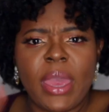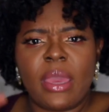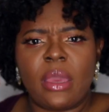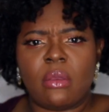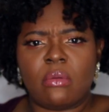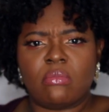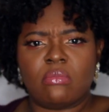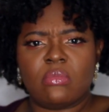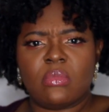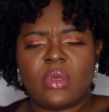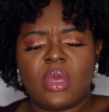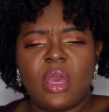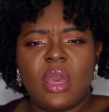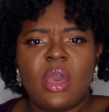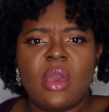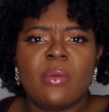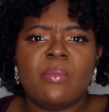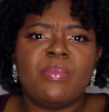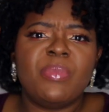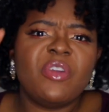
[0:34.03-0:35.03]
Wait,
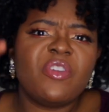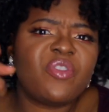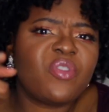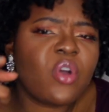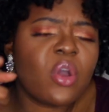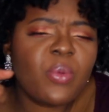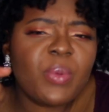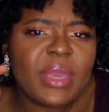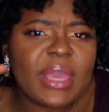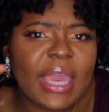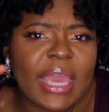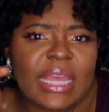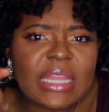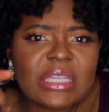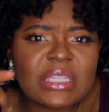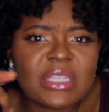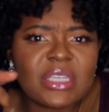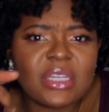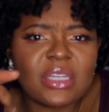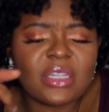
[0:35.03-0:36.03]
before we get
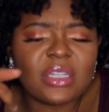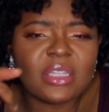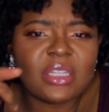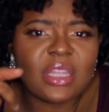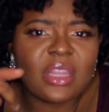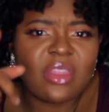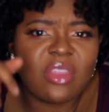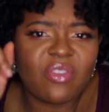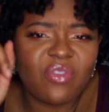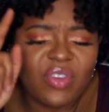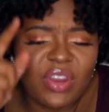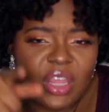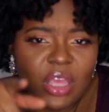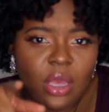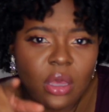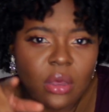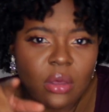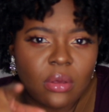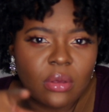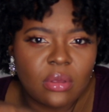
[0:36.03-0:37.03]
into the
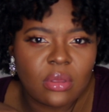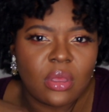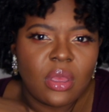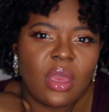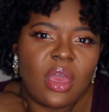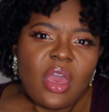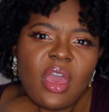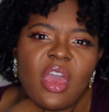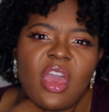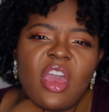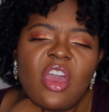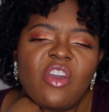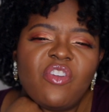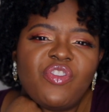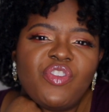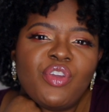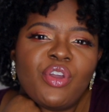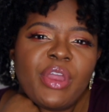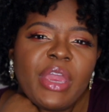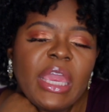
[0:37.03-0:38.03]
video,
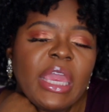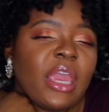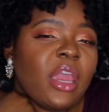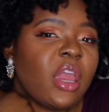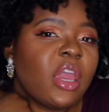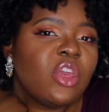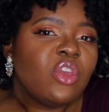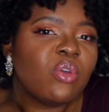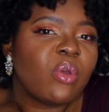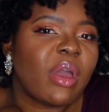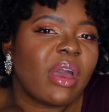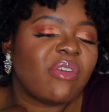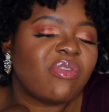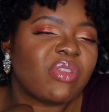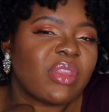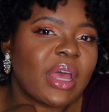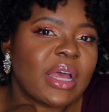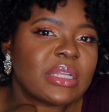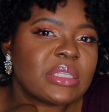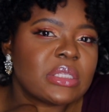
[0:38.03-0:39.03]
if you're here and you
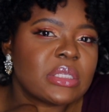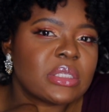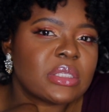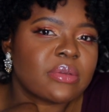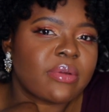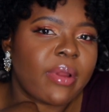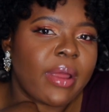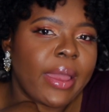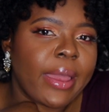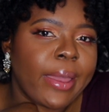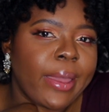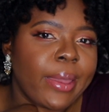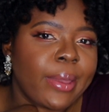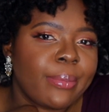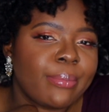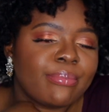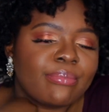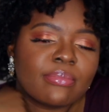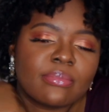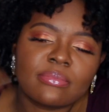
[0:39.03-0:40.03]
have not
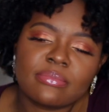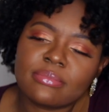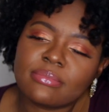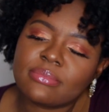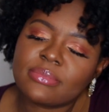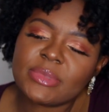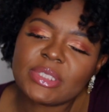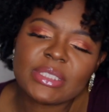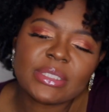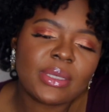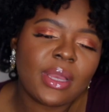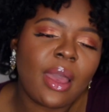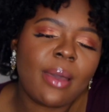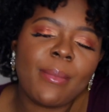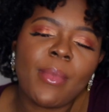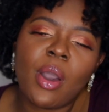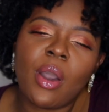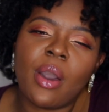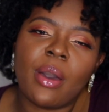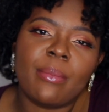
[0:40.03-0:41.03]
subscribed,
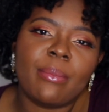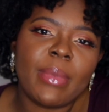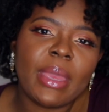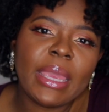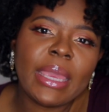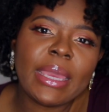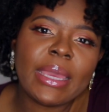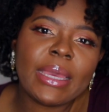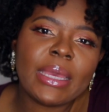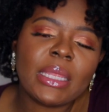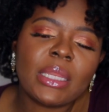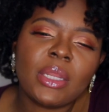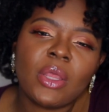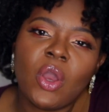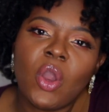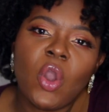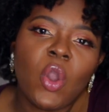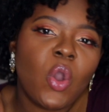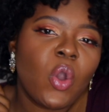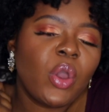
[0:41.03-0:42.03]
come on man,
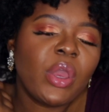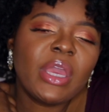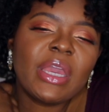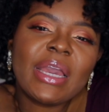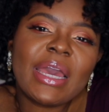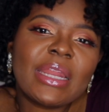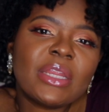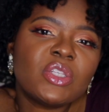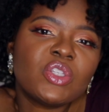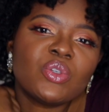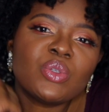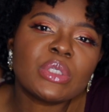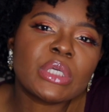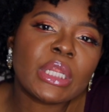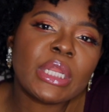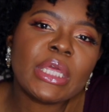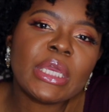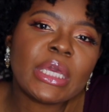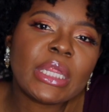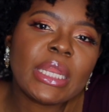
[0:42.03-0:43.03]
all you gotta do is
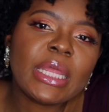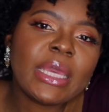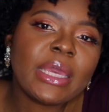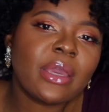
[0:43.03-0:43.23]
click.